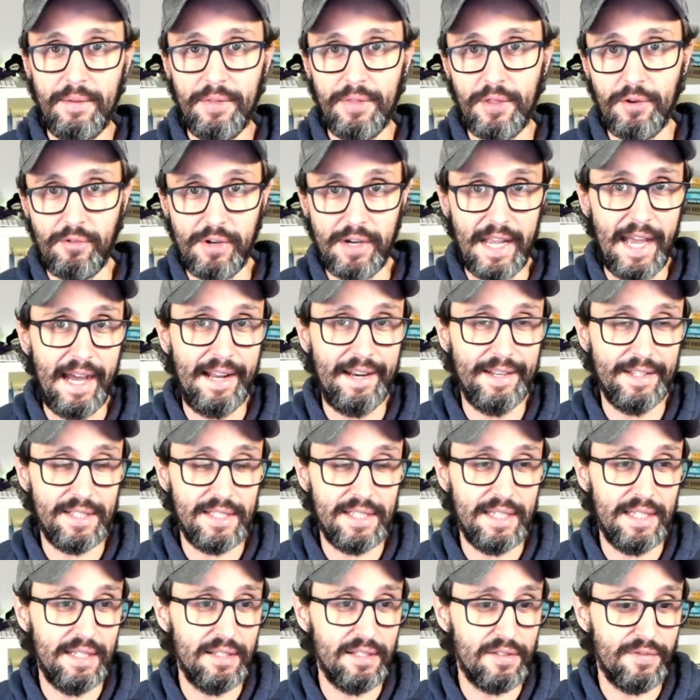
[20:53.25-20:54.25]
The
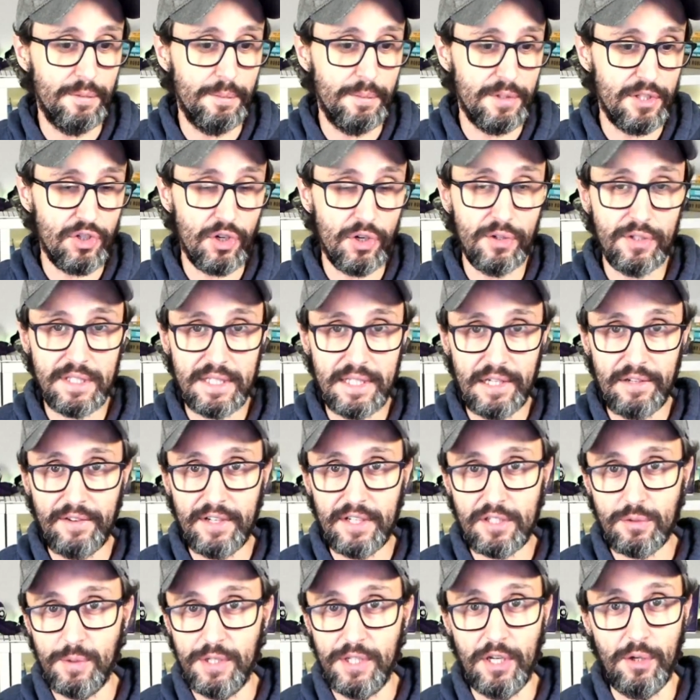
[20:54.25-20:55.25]
reality is, for majority of
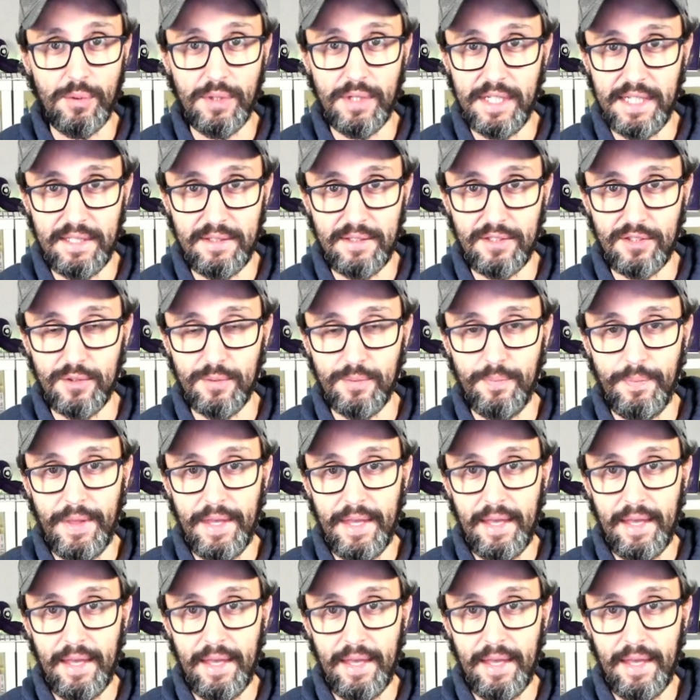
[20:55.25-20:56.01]
us, we don't need to.